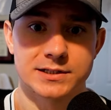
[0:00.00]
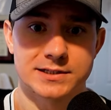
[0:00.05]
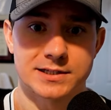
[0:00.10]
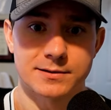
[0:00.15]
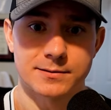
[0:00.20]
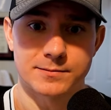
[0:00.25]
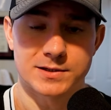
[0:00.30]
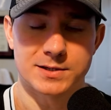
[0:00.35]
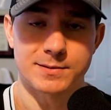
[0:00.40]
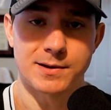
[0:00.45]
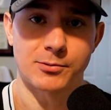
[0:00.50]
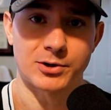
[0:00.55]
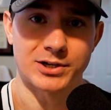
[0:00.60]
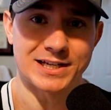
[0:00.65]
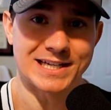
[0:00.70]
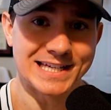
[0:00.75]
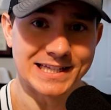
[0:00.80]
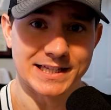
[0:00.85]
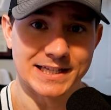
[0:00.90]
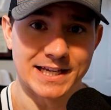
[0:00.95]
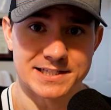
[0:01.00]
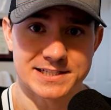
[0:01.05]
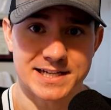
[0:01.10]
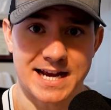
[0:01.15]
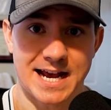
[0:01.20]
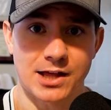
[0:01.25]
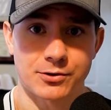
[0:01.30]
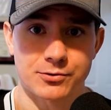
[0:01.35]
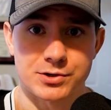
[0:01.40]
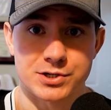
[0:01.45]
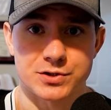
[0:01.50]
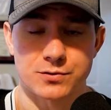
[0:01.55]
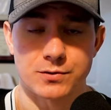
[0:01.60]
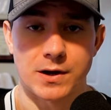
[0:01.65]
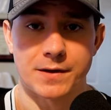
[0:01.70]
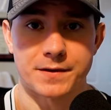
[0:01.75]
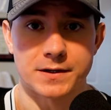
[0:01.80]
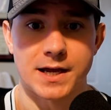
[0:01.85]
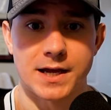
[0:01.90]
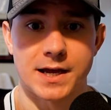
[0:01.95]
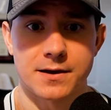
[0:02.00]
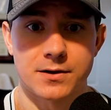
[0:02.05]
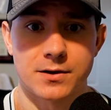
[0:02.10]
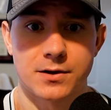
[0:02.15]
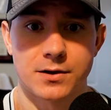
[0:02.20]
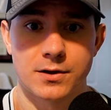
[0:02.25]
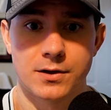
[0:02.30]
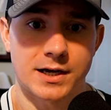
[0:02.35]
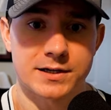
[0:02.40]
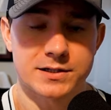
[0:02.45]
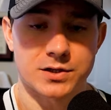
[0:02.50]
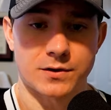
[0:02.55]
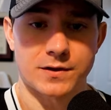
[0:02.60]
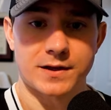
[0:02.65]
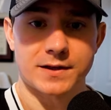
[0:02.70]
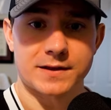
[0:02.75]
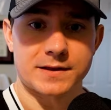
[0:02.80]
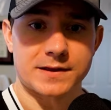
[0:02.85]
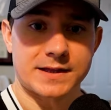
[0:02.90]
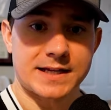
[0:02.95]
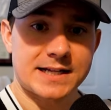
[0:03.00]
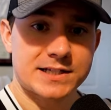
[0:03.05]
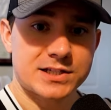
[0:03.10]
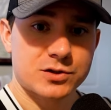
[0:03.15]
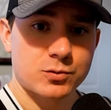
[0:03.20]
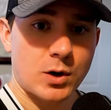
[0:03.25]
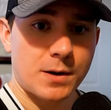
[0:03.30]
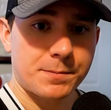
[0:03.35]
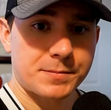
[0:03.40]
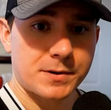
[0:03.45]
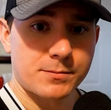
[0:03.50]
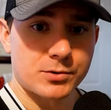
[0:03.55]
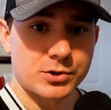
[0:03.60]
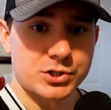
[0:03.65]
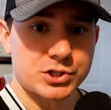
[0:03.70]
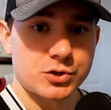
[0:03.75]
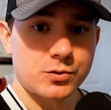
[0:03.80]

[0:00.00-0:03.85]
to, to be able to eat less calories throughout the day. Okay, so that, that's swap number